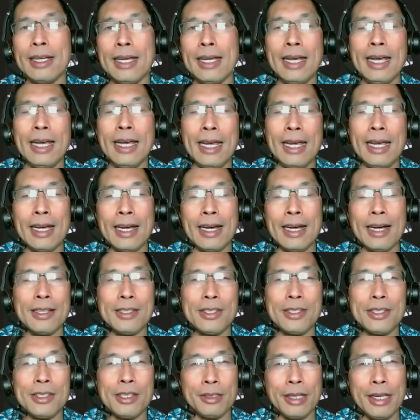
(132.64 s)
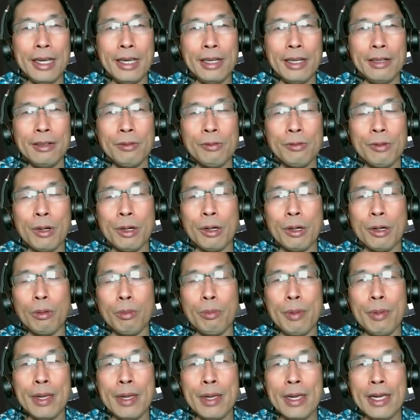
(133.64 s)
and Celine will
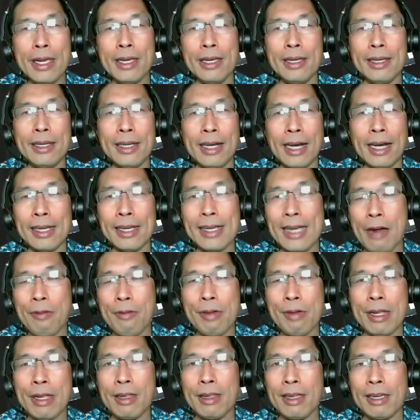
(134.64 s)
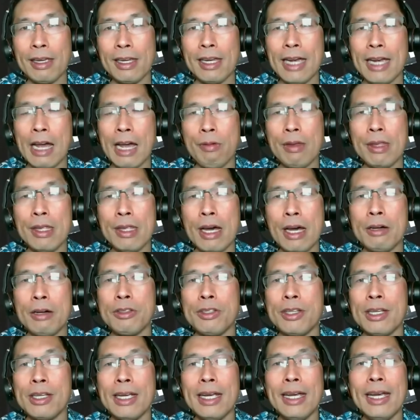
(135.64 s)
be uh, gathering gathering
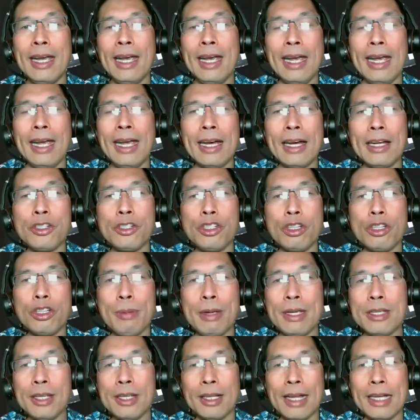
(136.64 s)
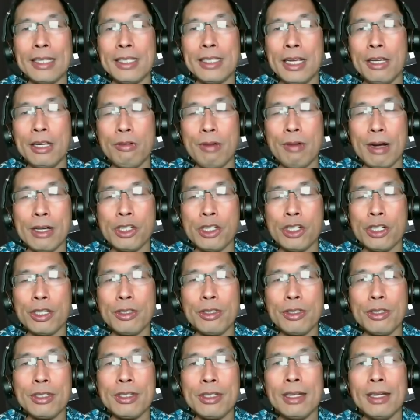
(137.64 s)
those, and she'll be selecting
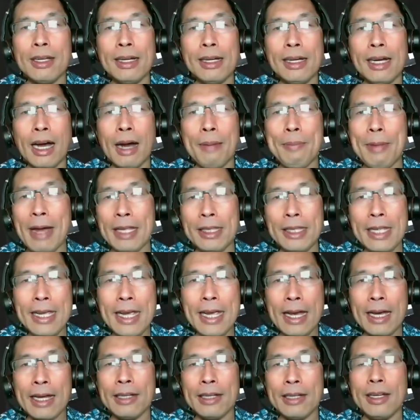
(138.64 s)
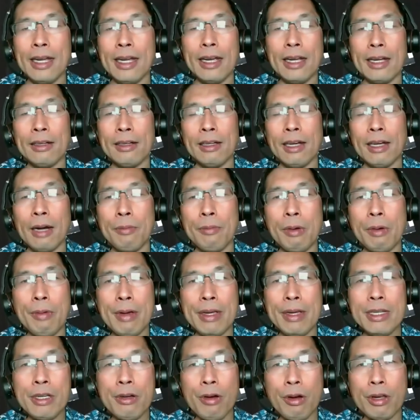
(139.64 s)
questions um, at the end and um, when we
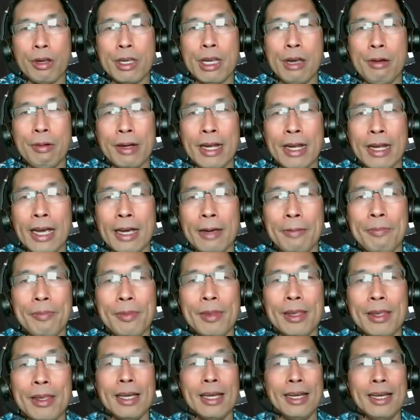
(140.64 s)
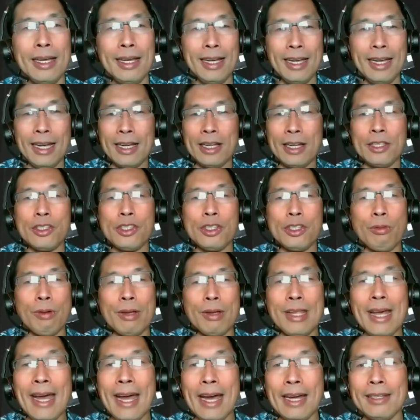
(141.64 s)
do our Q and A. And so with
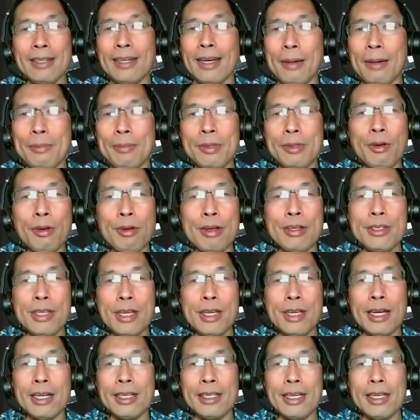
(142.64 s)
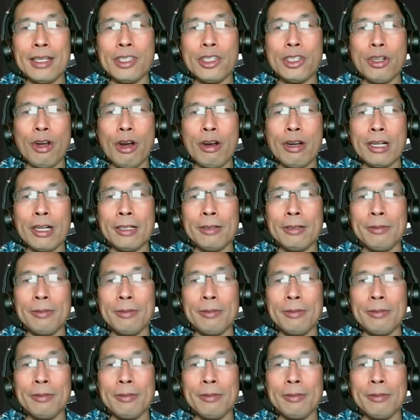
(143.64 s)
that, I'm going to get started.